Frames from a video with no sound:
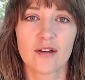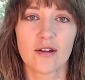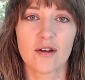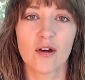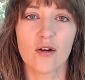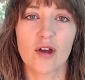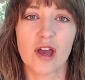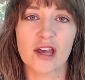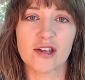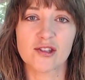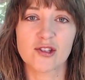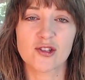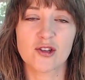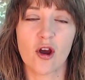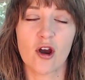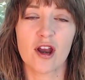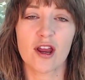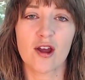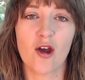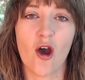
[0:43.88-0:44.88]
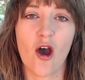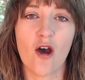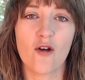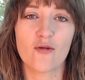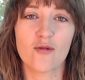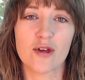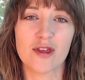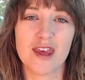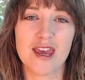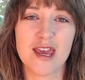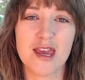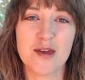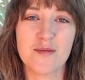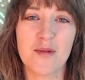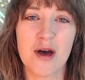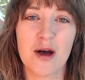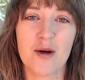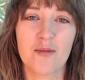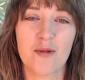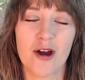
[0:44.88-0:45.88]
Okay, starting off with
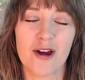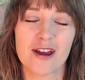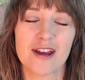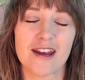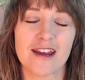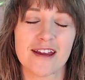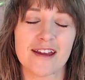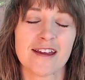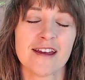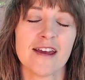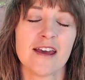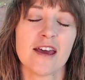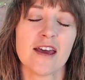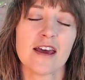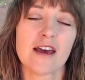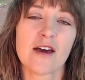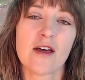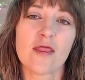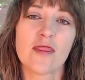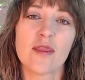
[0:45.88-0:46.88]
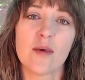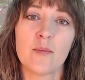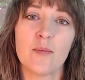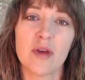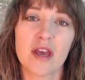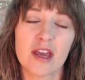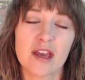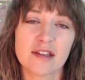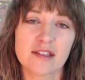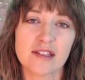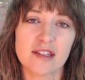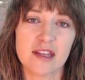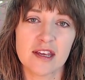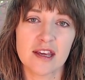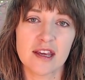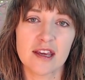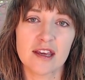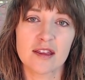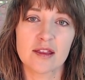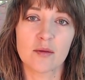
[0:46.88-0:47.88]
email marketing. The biggest
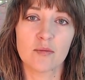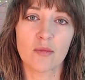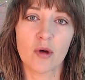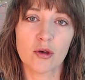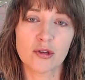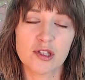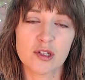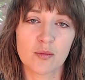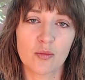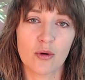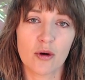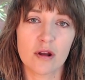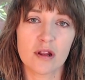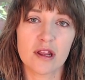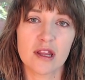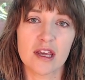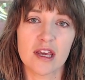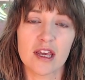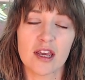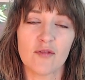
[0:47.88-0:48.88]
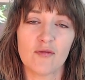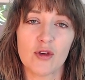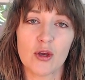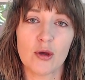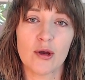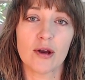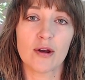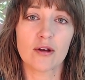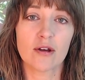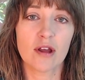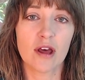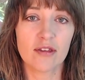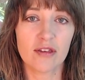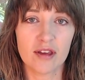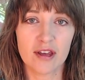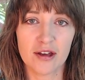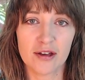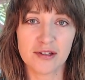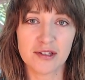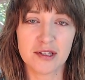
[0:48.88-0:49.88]
thing, the most important thing, if you hear
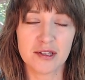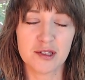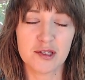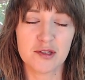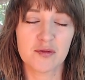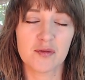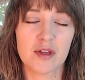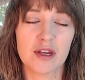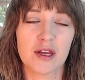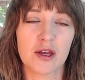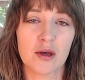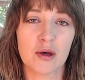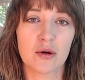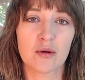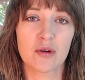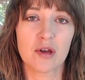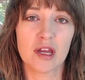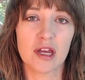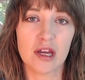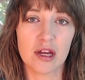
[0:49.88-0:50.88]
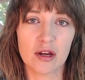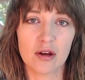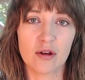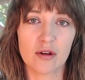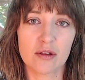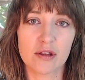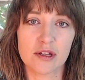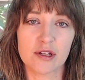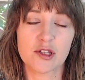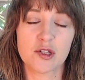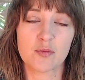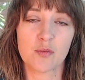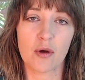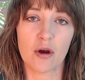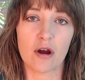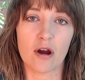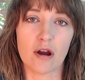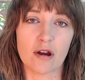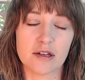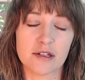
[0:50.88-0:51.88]
nothing else in this video, hear this
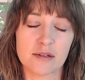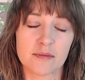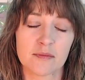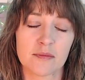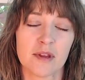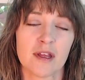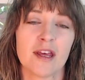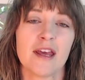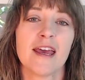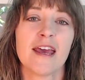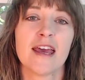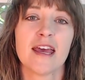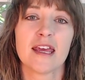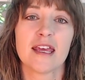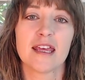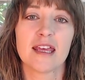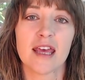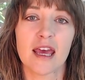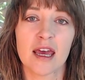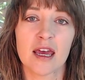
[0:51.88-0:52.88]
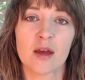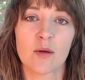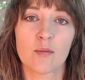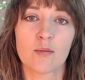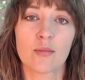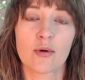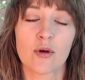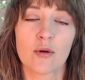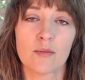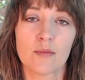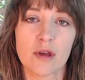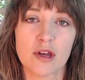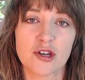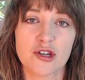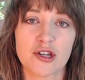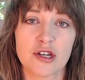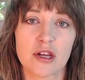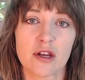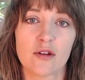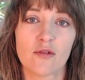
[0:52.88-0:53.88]
part. Get
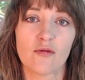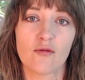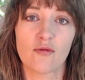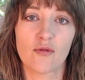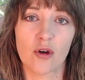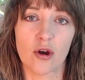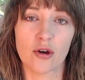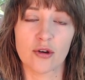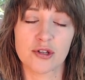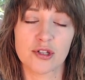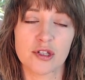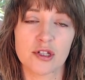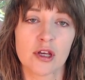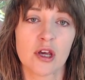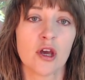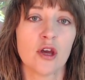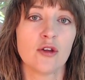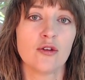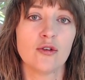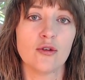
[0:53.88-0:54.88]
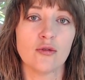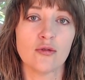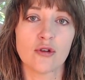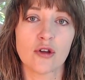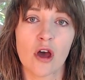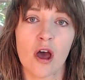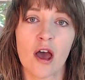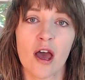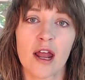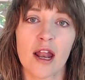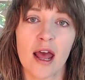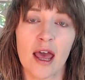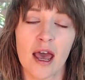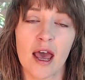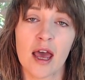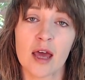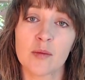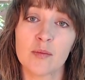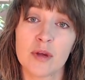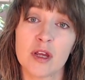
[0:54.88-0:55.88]
permission first. Do not
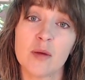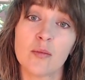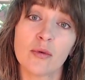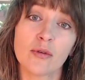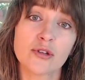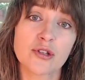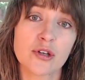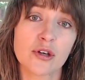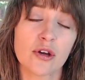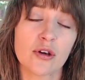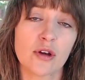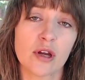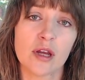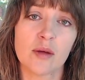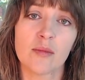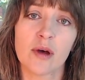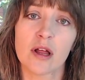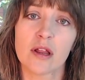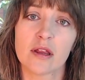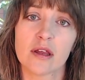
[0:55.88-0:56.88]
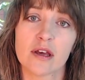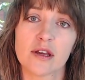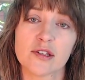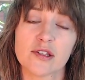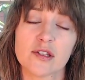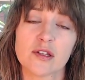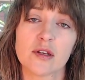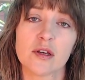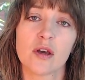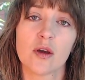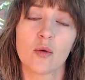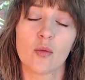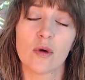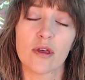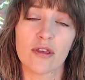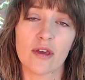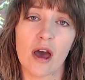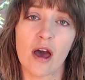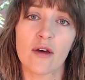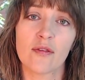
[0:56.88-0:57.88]
add people to your email list
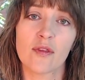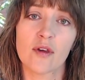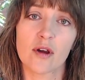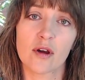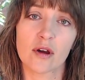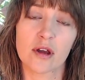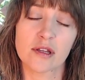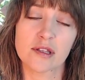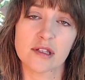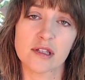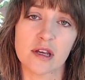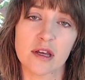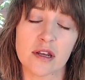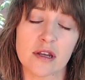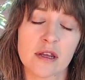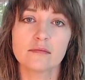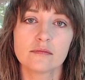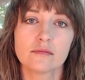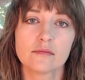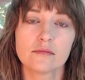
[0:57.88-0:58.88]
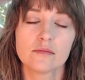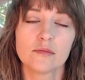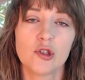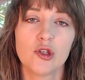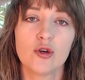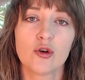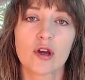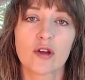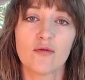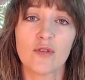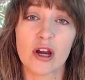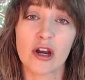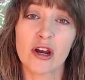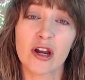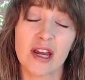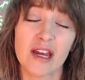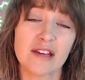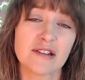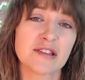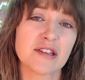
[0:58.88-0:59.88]
without their consent. You could
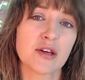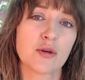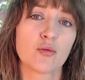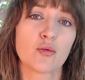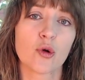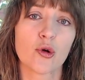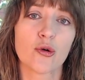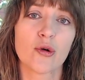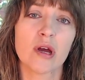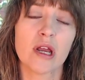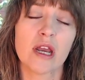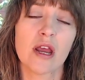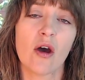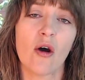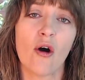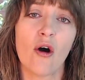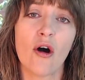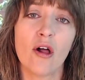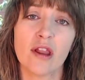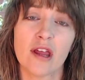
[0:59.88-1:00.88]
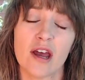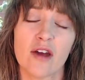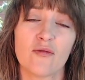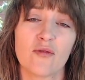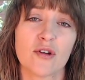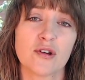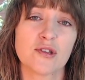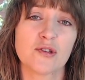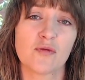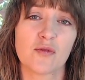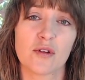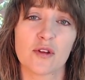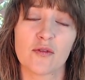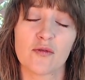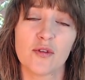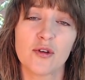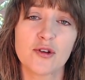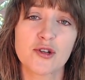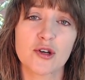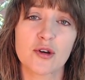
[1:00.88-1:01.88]
very easily ruin all efforts for the
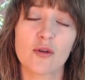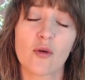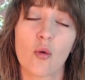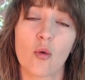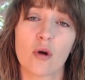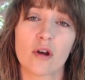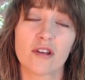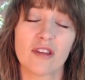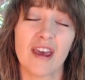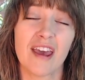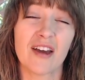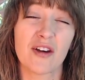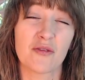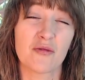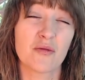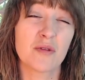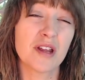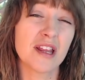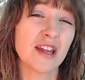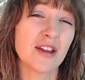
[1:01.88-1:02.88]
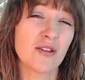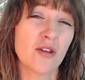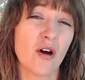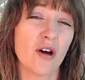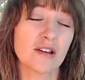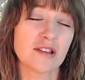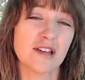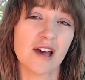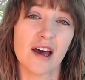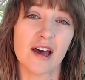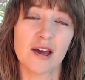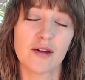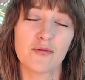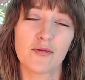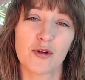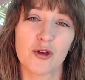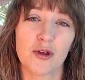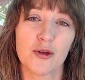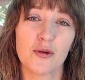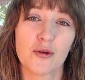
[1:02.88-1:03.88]
future or take a really long time
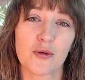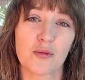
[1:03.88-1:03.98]
for you to